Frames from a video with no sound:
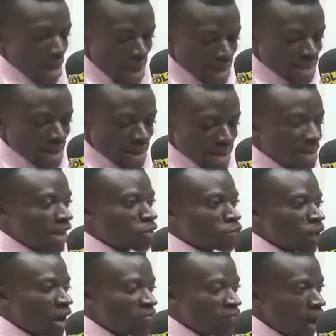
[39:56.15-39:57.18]
Aye,
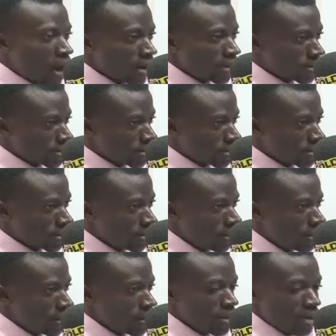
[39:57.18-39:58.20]
electoral violence.
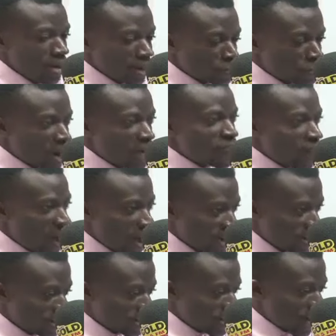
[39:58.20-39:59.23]
electoral
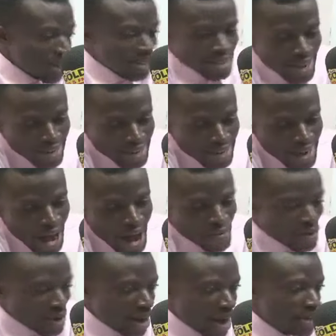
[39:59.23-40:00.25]
violence at turn
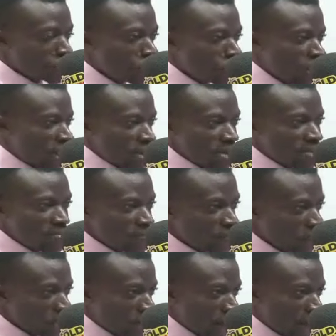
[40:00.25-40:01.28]
Africa into a killing
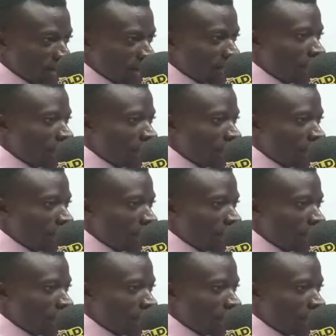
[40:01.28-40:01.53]
field. That there are